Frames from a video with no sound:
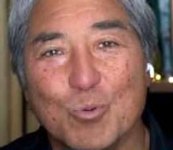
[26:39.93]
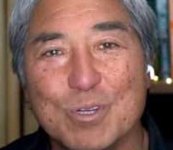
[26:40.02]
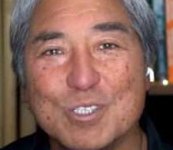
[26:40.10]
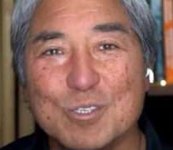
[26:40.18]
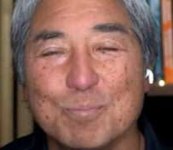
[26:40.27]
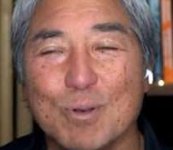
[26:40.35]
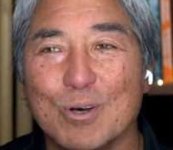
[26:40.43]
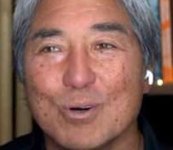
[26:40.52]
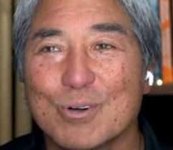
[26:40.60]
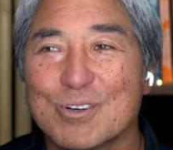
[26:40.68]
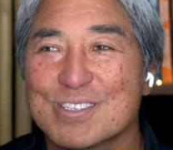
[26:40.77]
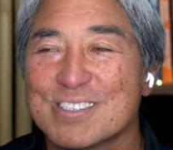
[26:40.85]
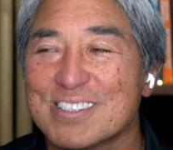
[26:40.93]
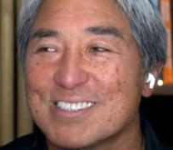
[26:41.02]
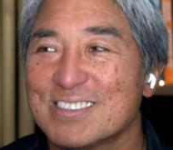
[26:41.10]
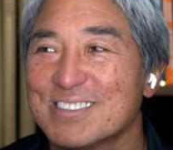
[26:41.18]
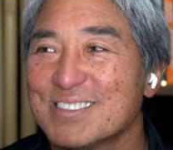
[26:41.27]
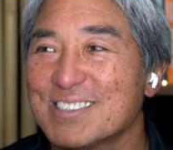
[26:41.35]
whistleblowers.
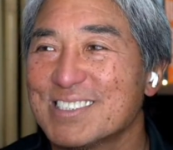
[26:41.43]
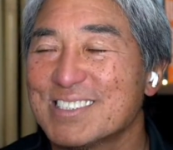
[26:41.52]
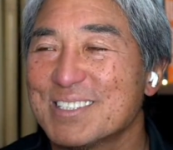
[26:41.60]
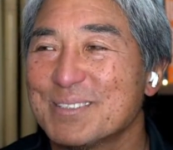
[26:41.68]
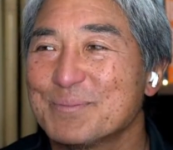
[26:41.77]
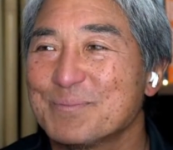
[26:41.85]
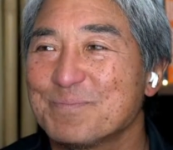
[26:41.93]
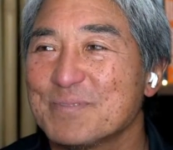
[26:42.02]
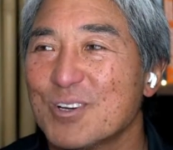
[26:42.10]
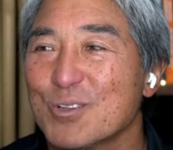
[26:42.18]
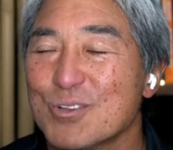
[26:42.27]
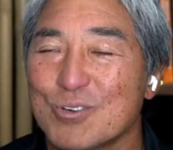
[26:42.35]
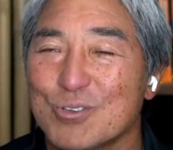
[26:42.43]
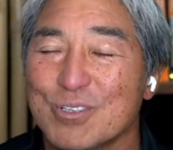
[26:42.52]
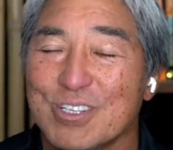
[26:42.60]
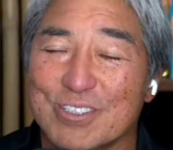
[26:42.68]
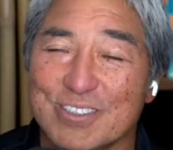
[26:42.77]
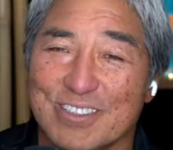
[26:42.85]
And although,
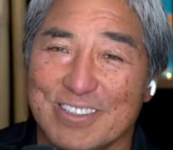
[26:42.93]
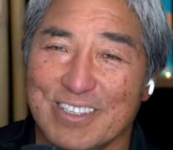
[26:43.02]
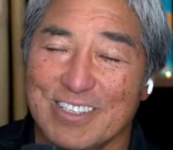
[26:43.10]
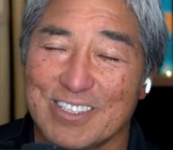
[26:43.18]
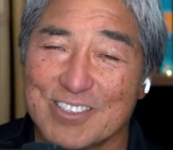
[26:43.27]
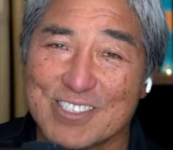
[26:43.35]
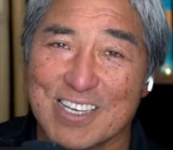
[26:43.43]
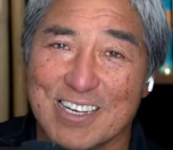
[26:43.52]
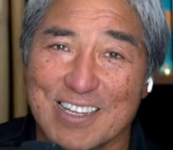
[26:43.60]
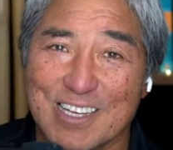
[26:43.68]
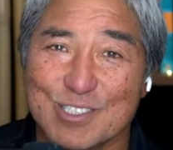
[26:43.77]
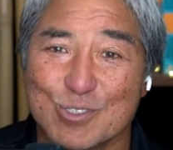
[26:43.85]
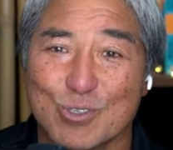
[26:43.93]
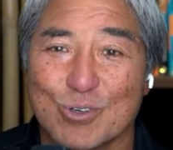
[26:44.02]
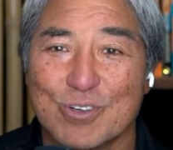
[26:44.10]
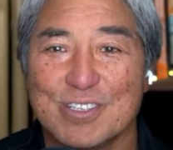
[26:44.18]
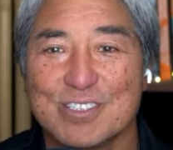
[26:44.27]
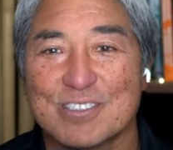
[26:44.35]
the other side of that
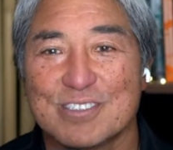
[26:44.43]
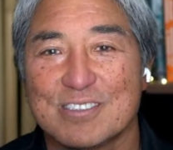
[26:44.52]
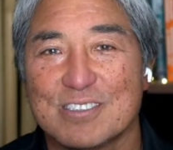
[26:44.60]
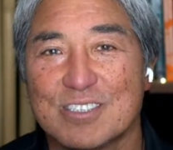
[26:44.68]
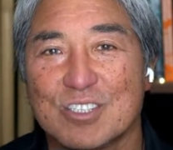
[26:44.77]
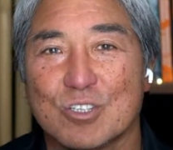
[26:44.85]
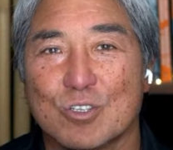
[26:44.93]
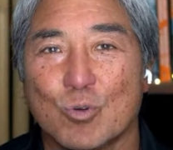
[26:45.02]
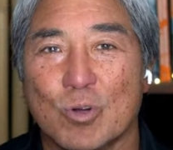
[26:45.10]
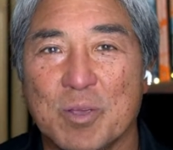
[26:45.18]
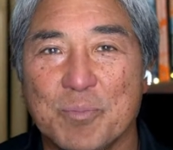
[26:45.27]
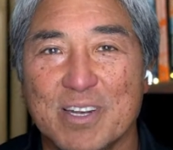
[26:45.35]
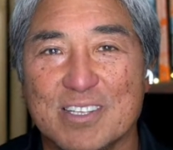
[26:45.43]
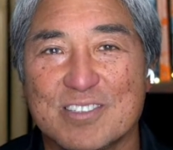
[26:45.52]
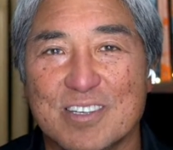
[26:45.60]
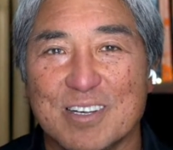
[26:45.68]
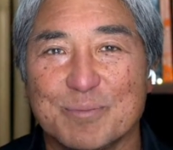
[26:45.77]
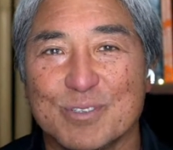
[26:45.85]
story is she took 20 minutes
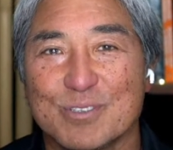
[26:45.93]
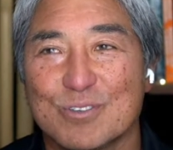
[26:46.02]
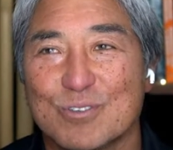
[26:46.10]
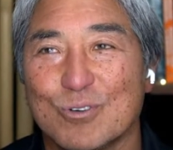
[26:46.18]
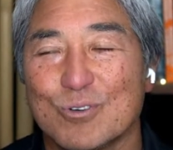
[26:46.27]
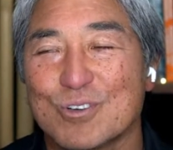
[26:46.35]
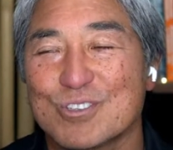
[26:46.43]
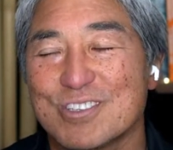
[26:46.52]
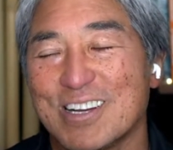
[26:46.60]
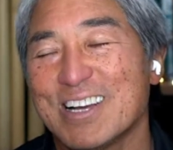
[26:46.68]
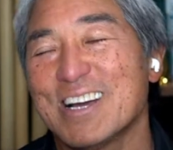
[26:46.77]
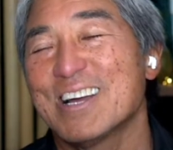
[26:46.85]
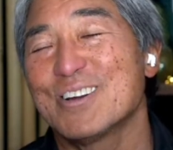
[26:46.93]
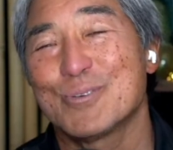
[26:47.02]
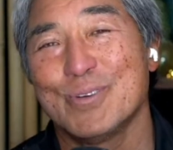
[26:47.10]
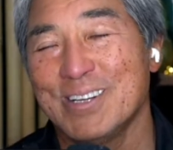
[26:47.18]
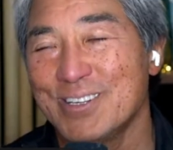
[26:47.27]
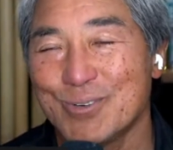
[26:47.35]
to come to the door. So I
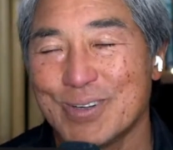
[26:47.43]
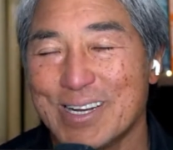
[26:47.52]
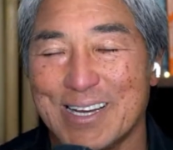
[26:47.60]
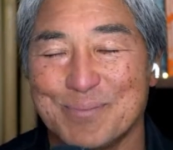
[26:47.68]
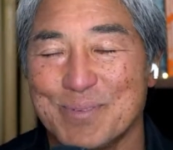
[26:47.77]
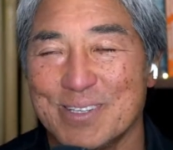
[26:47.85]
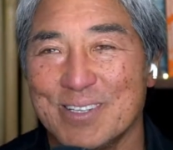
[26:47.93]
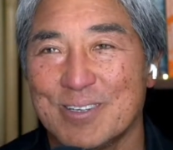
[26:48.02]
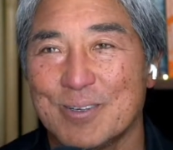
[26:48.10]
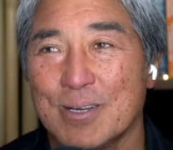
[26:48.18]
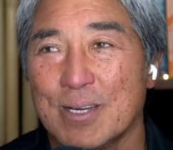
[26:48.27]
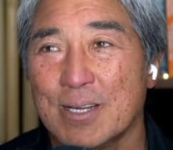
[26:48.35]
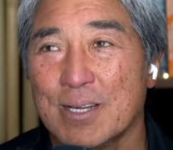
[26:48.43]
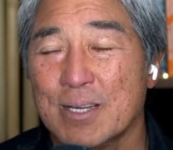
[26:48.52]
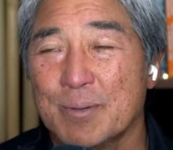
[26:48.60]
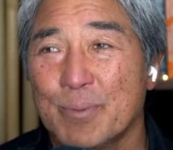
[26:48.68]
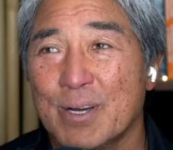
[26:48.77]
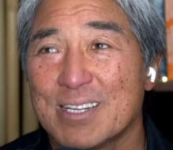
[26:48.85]
don't really know what happened there.
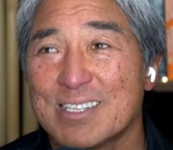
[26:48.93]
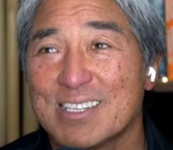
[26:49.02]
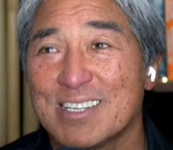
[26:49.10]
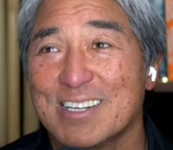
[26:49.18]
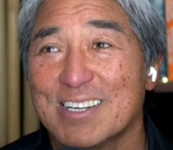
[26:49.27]
But,